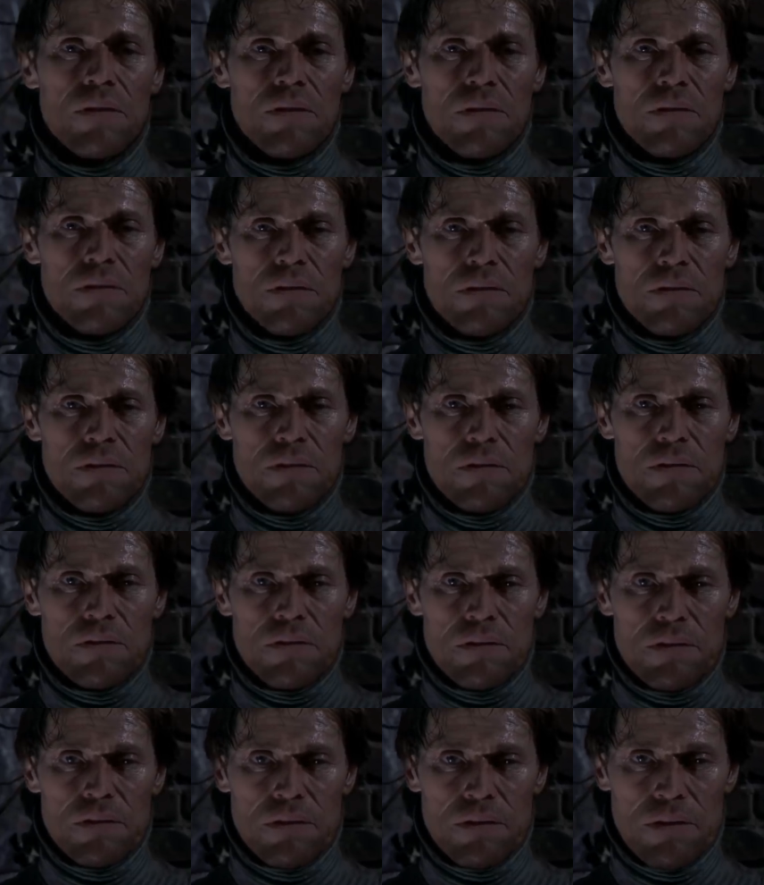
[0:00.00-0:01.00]
Spider Man.
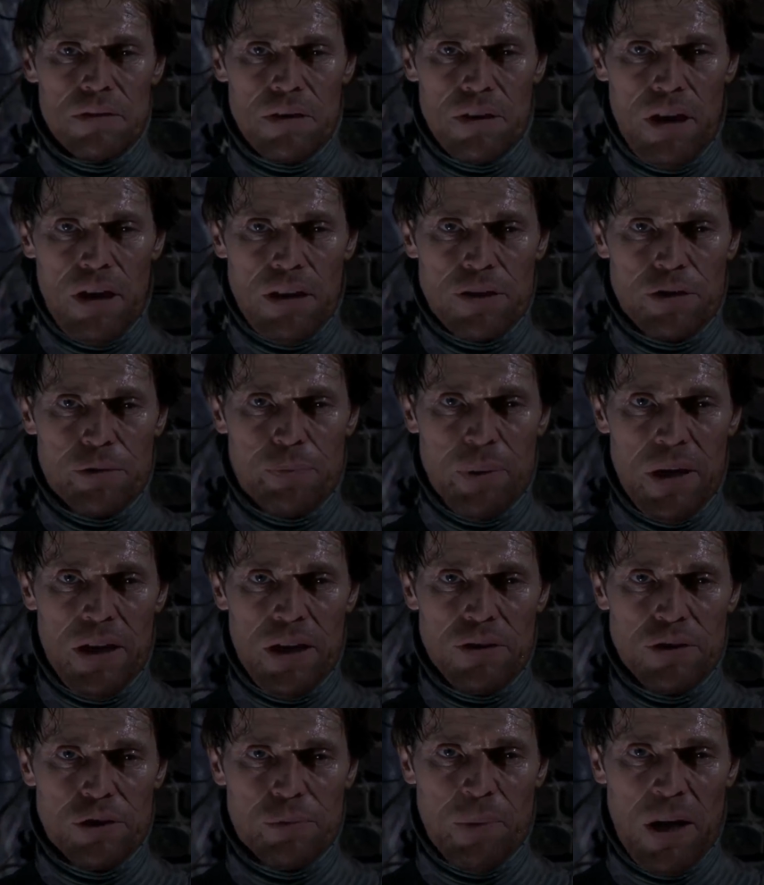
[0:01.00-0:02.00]

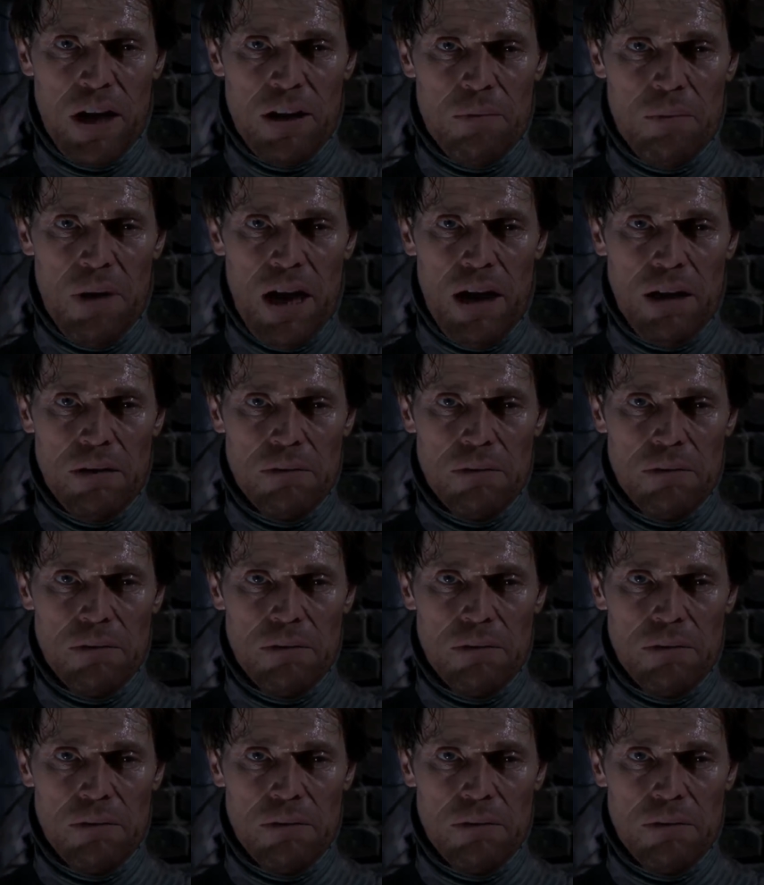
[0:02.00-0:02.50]
Godspeed, Spider